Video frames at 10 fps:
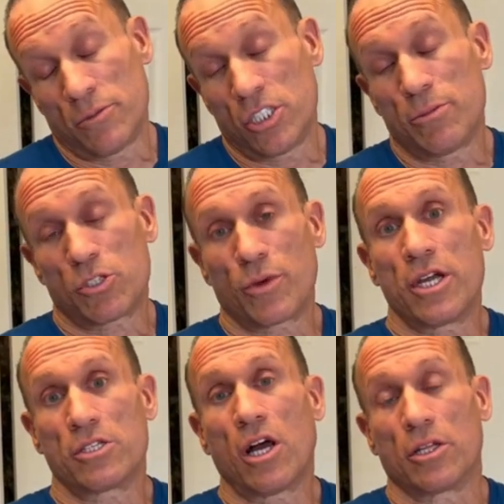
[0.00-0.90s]
she's almost three
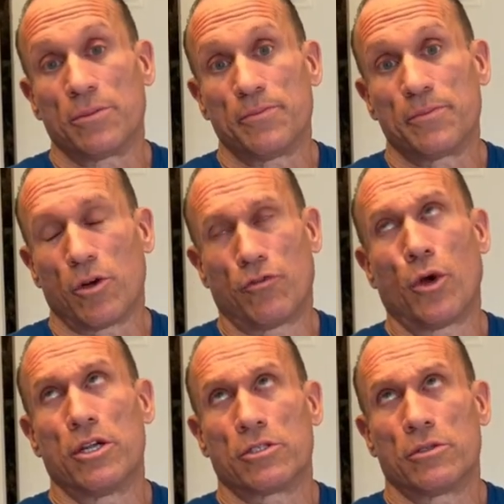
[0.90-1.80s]
years old, or
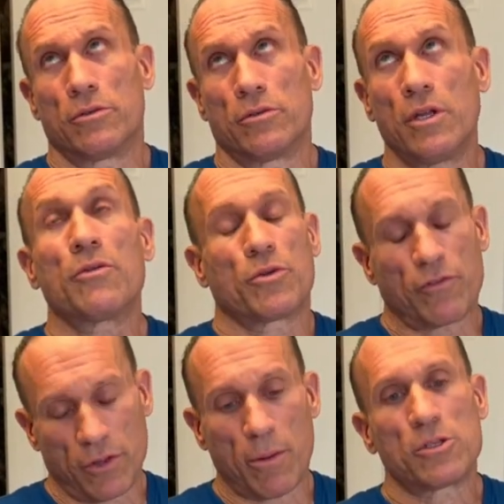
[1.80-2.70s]
four years, no, three,
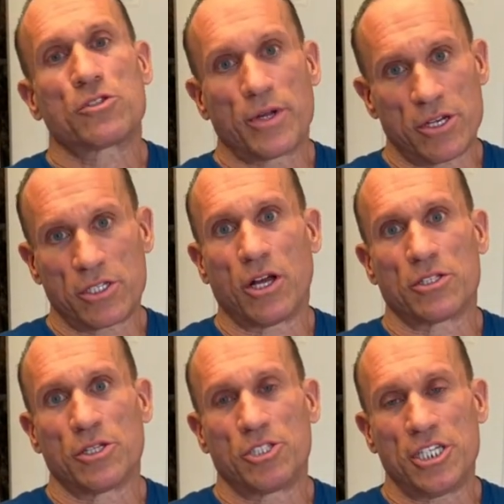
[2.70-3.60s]
almost three years old.
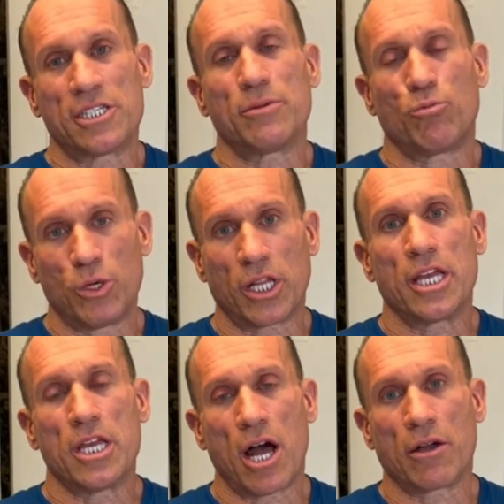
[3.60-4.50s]
So she's a
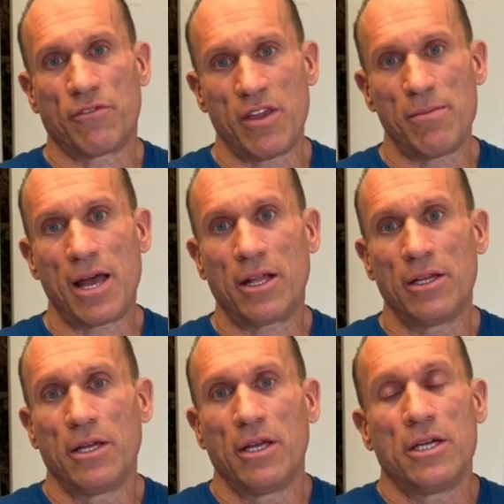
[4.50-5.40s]
really young female.
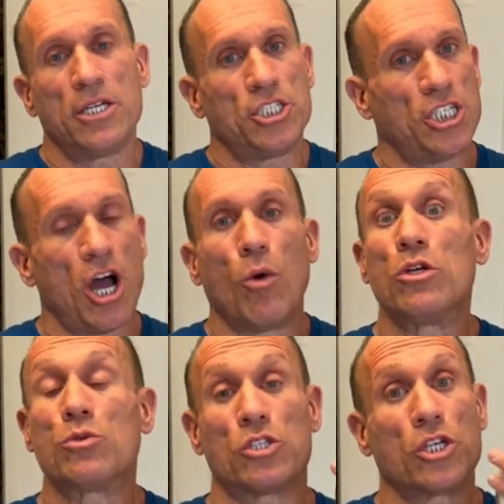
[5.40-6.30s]
She
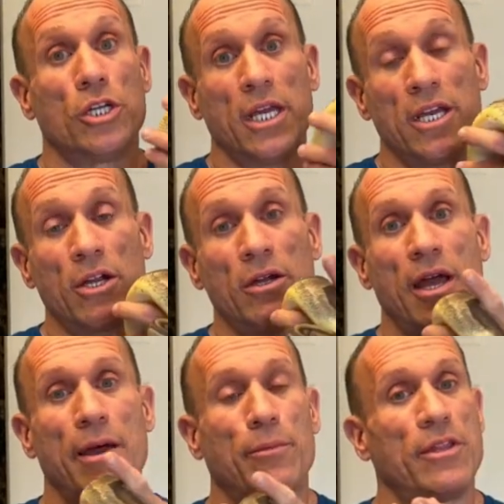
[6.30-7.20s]
always was a good eater,
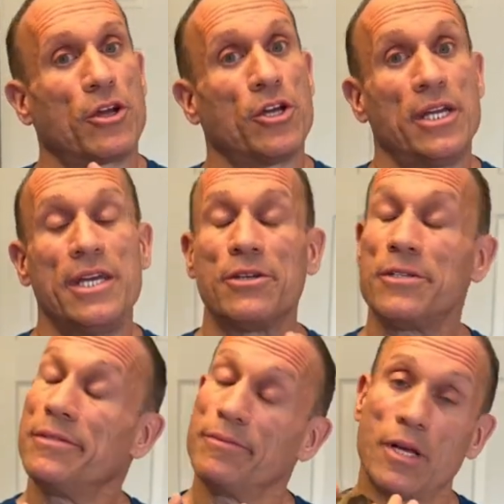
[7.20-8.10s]
and when they're good eaters,
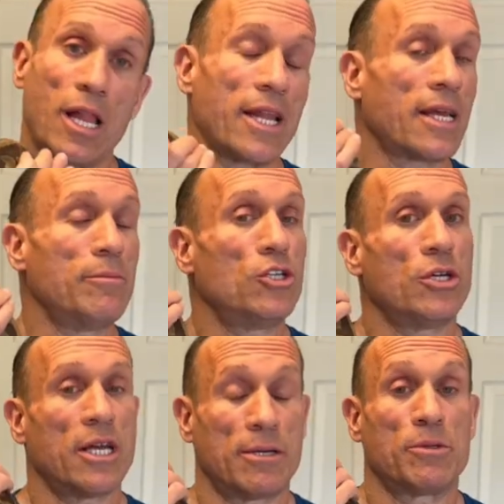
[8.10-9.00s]
a lot of times you
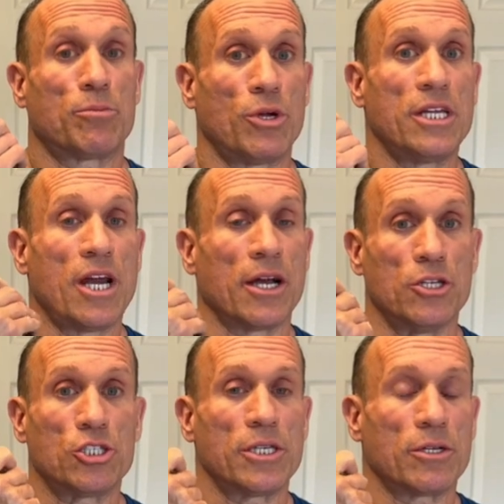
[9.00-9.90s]
can get them to breed young.
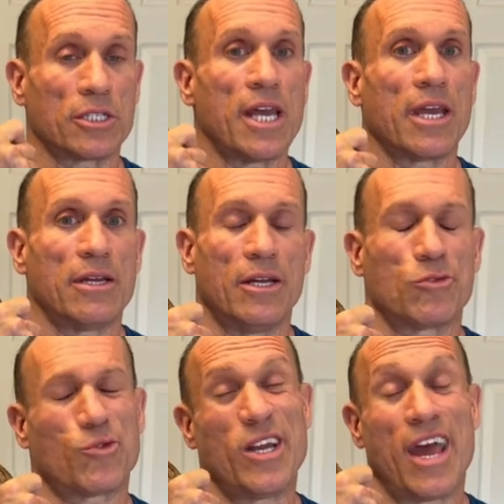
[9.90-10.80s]
Usually it'll take, you know,
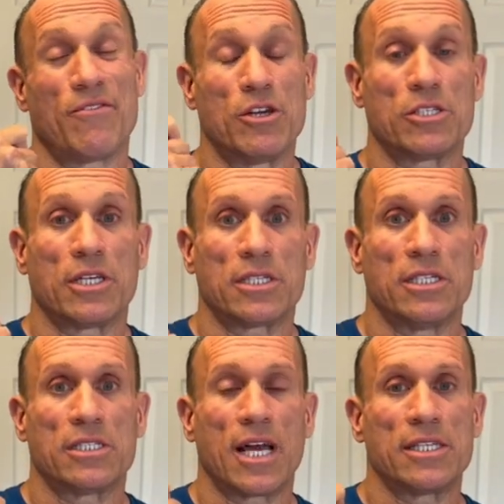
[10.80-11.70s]
three and a half years to get
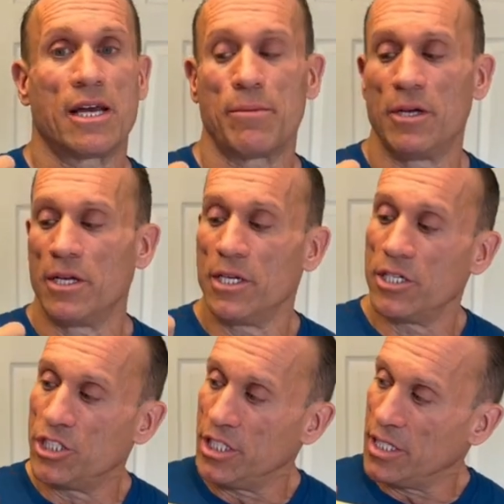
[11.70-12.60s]
these guys up.
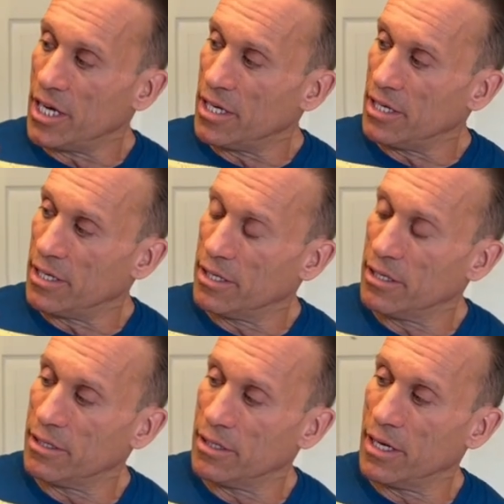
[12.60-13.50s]
She did it in,
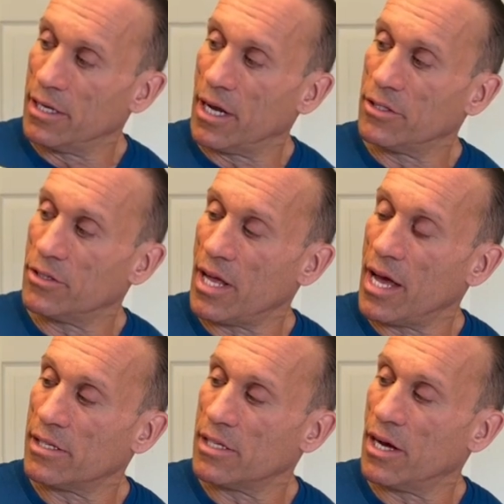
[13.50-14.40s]
in under that,
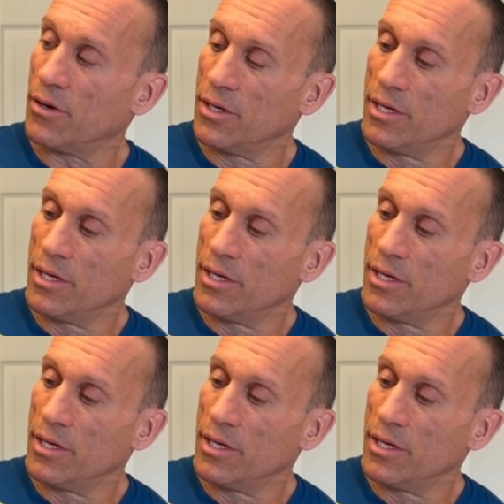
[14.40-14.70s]
so